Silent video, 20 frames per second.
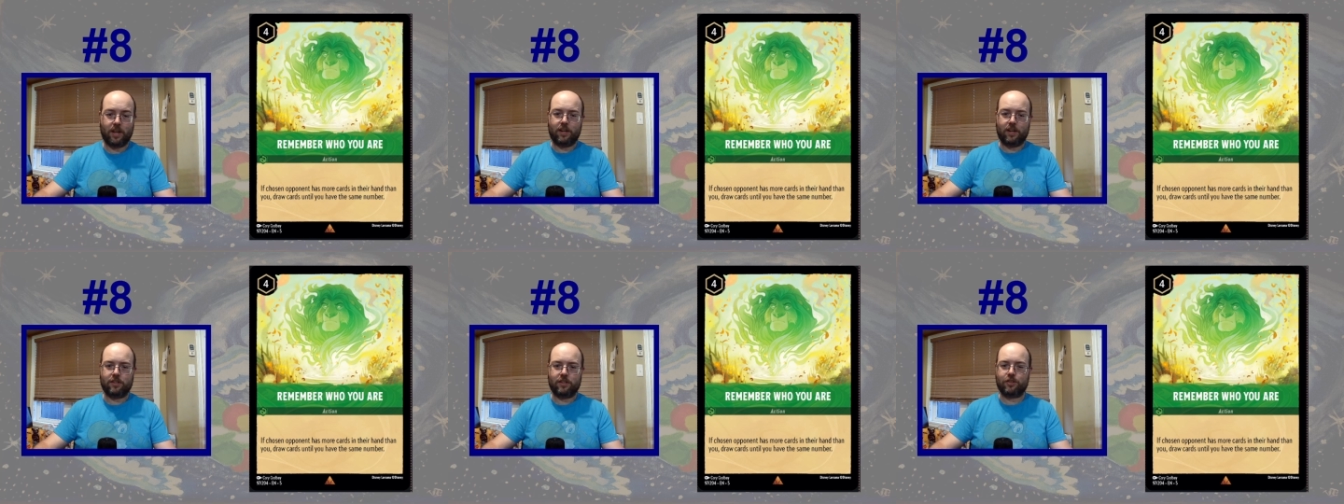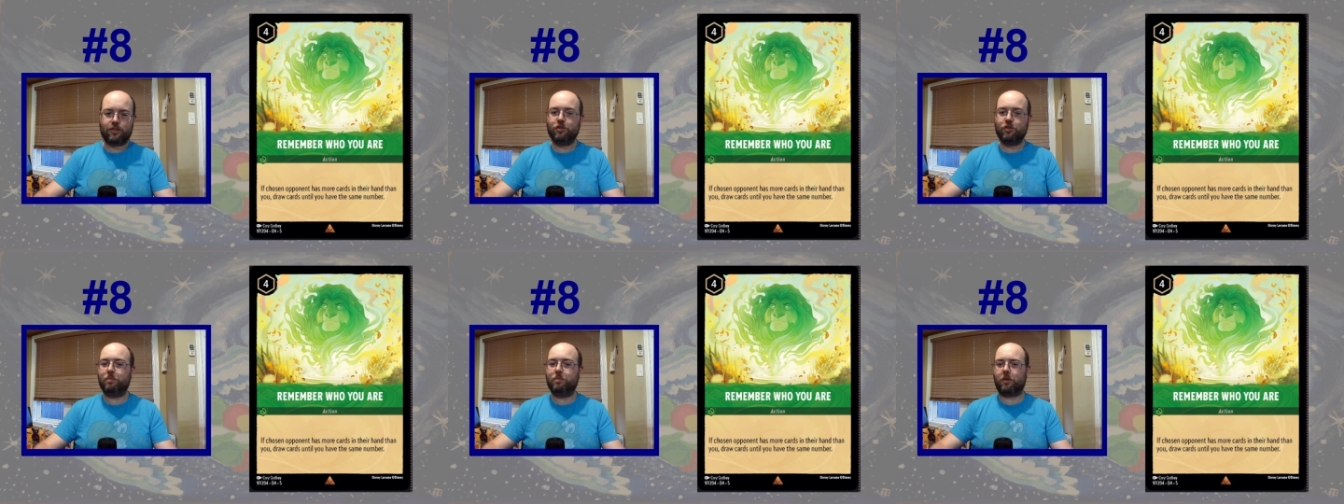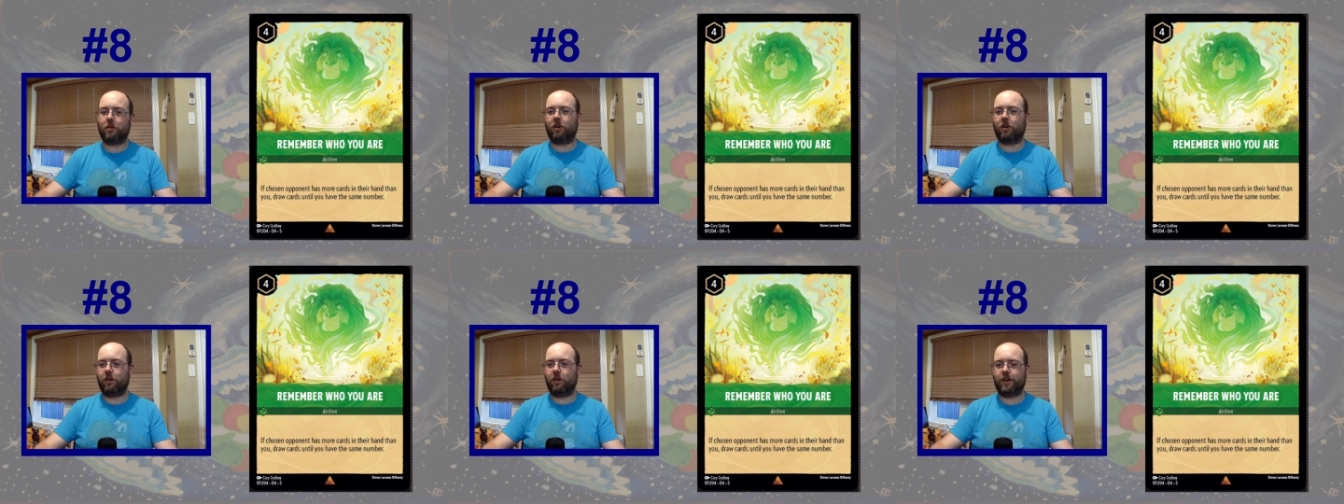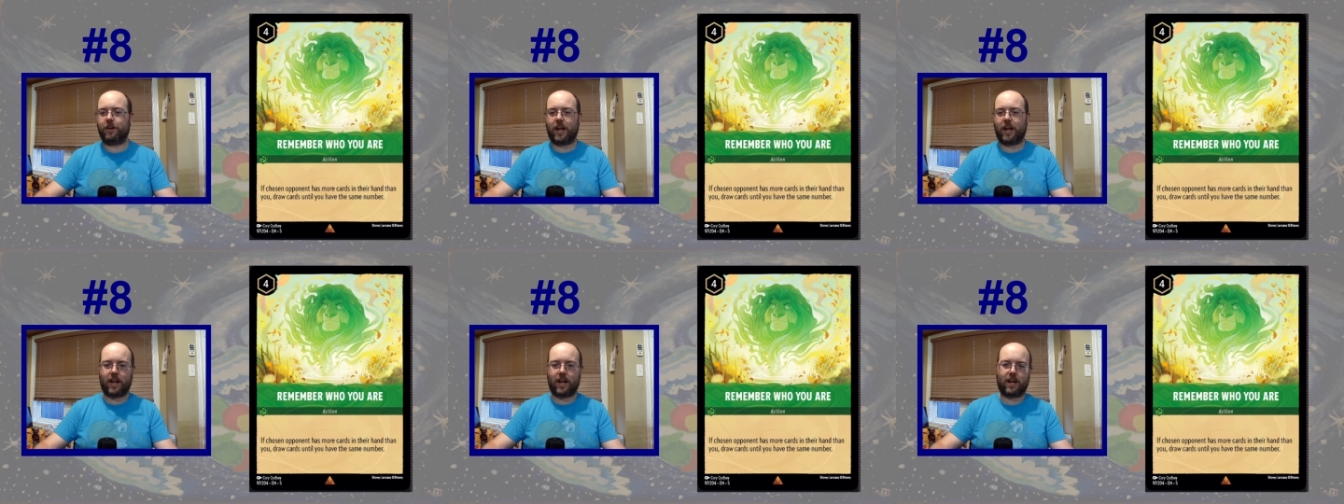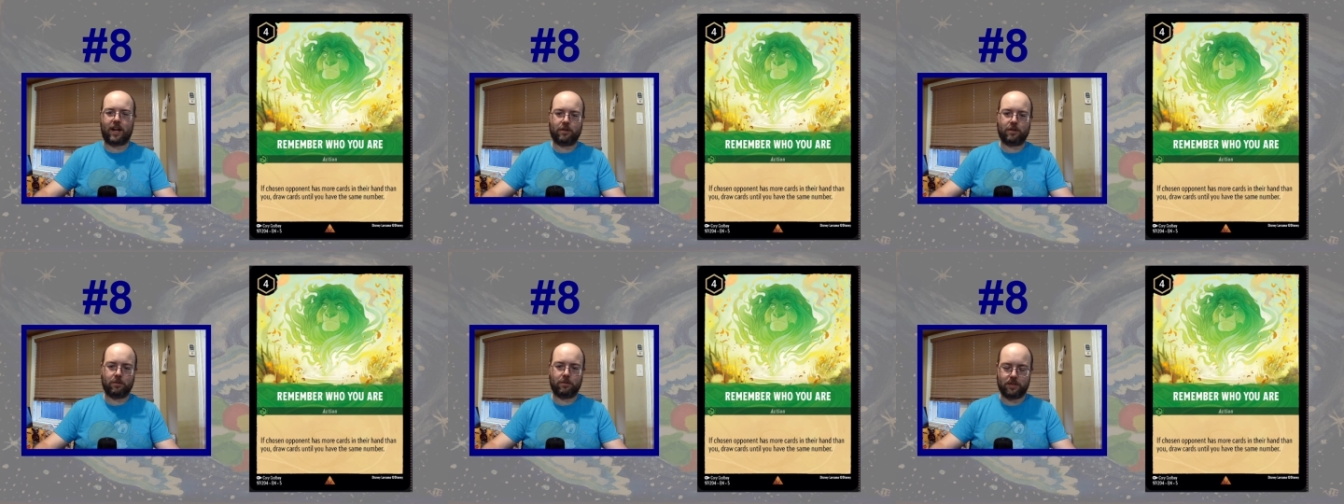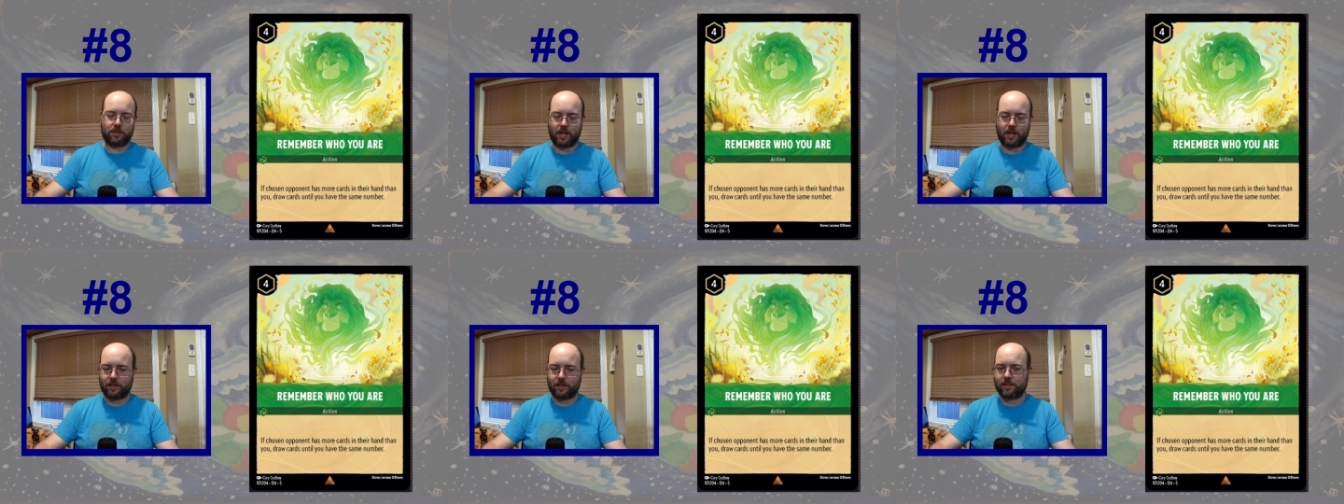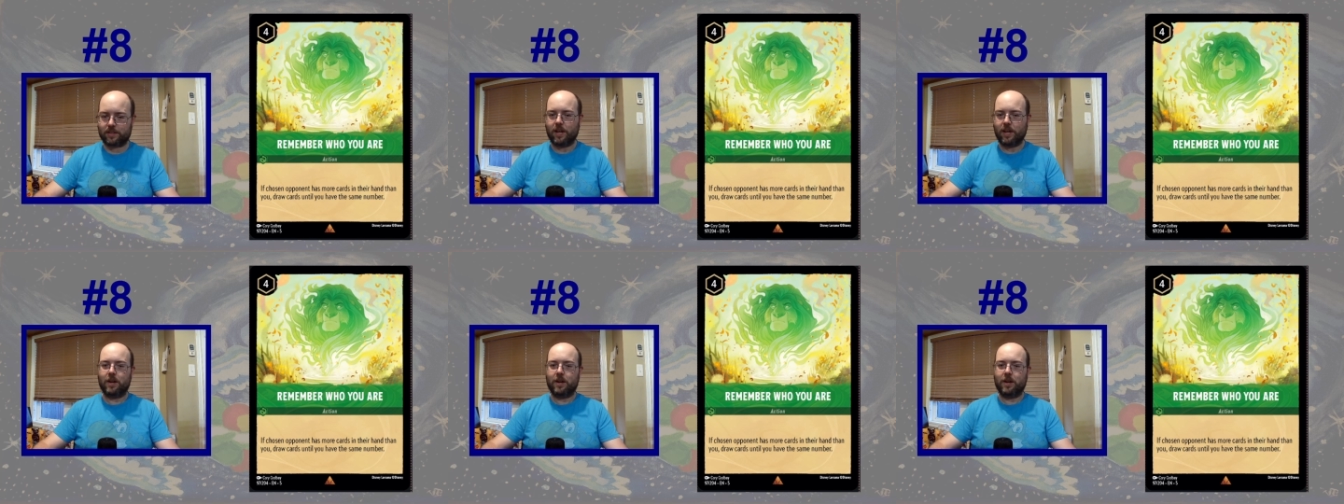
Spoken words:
super hard aggro decks,